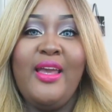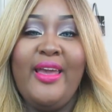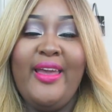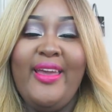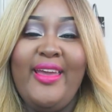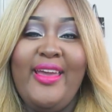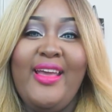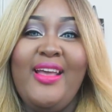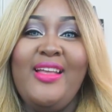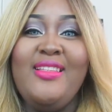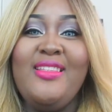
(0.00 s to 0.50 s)

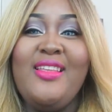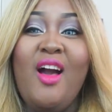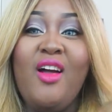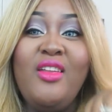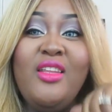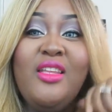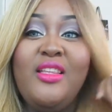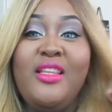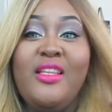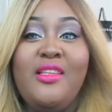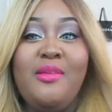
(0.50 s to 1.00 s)
And the
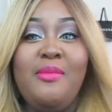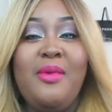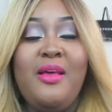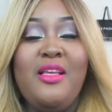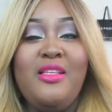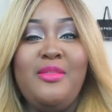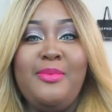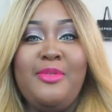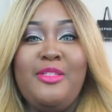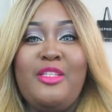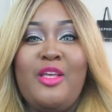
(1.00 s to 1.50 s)
only thing that my
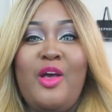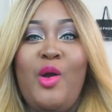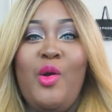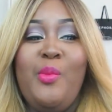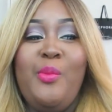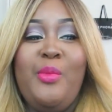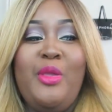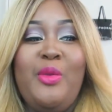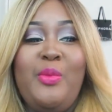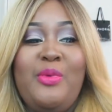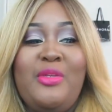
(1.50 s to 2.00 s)
husband
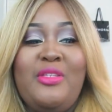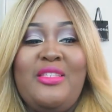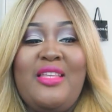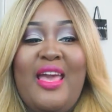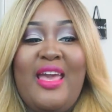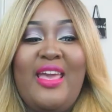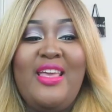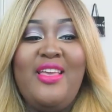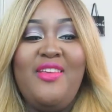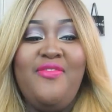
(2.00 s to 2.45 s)
told me was that